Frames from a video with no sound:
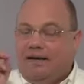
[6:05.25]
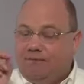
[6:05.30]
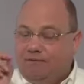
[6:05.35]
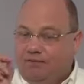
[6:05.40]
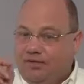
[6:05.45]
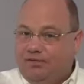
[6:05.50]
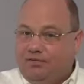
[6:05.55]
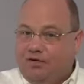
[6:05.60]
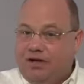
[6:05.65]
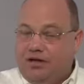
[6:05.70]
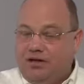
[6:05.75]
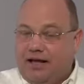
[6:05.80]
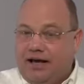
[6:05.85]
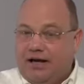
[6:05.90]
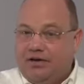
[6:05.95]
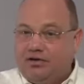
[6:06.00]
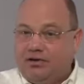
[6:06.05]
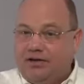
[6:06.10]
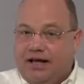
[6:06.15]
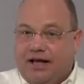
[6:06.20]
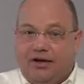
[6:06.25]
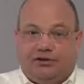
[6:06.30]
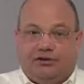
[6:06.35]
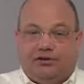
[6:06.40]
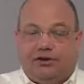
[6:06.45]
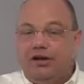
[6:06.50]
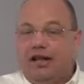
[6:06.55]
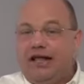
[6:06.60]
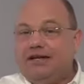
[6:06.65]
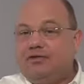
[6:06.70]
$15,000
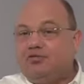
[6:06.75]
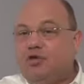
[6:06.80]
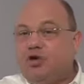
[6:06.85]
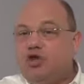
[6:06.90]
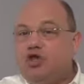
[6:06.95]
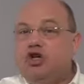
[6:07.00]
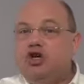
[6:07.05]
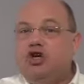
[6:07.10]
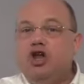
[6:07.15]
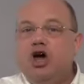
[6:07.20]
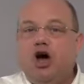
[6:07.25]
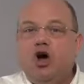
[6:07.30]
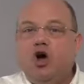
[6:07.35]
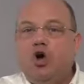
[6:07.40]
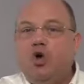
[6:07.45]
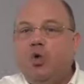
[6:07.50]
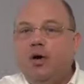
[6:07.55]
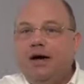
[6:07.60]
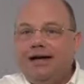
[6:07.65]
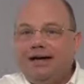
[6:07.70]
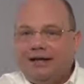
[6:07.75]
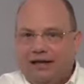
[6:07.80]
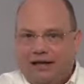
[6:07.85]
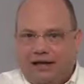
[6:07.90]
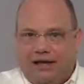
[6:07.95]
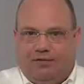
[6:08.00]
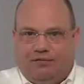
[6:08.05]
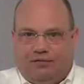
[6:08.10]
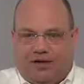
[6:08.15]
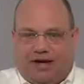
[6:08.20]
or less, with no
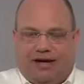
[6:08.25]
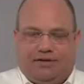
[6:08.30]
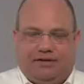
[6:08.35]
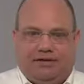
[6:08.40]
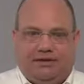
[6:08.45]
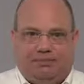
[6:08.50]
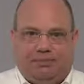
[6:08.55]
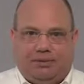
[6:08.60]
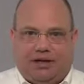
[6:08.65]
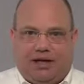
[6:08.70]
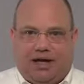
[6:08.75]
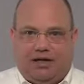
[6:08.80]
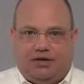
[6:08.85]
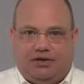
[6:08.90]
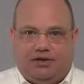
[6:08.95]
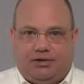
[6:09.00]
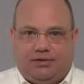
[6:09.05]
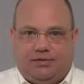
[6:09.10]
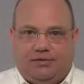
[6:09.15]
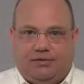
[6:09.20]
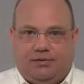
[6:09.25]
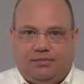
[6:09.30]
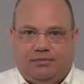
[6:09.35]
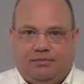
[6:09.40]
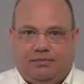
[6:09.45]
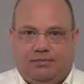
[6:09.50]
gift tax implications.